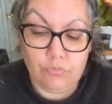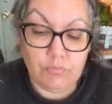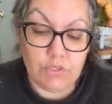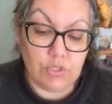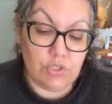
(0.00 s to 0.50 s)

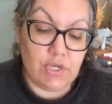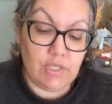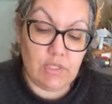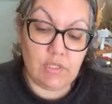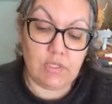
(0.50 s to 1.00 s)
I'm going to
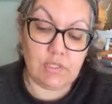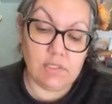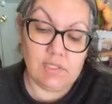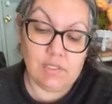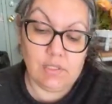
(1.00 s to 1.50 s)
dry this,
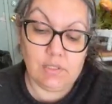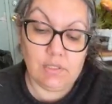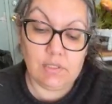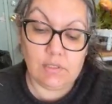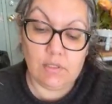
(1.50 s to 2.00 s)
and then I
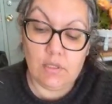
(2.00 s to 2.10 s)
think